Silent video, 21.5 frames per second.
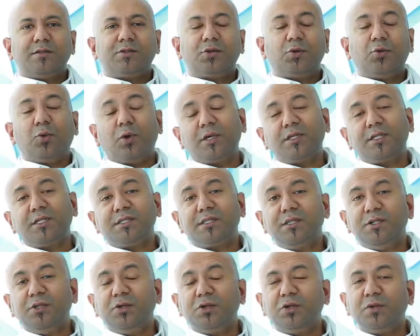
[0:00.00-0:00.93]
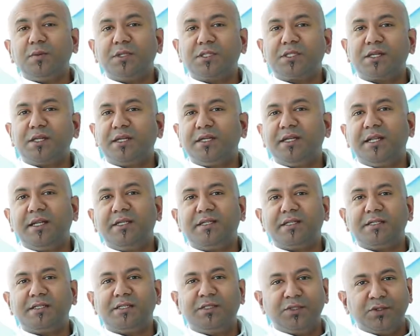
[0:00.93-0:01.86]
So what does a neuromuscular
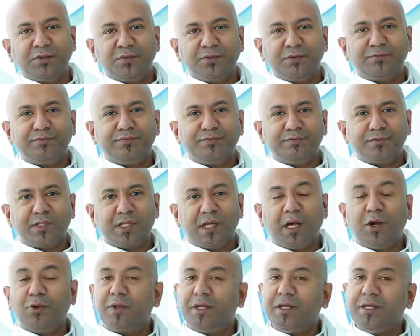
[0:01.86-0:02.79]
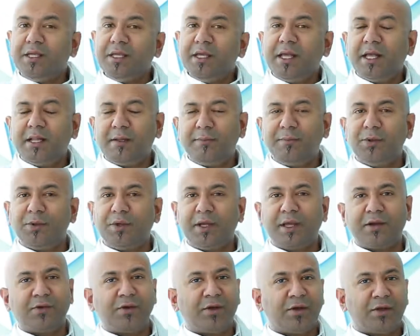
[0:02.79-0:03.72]
dentist do? How can he help you
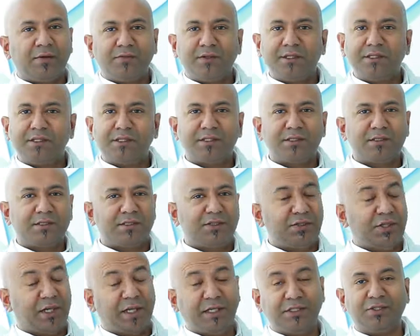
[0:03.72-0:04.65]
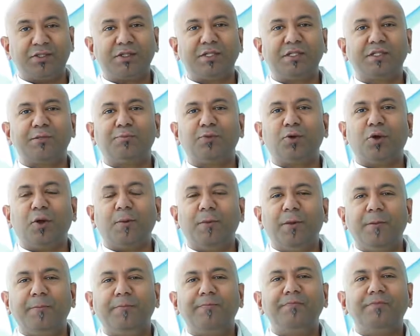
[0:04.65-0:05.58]
get rid of this dangerous
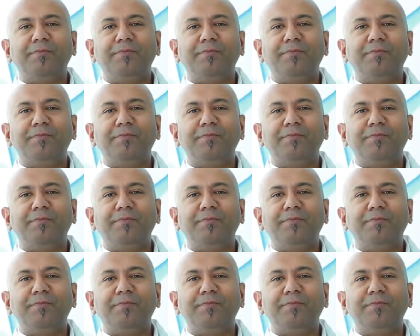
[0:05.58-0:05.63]
problem?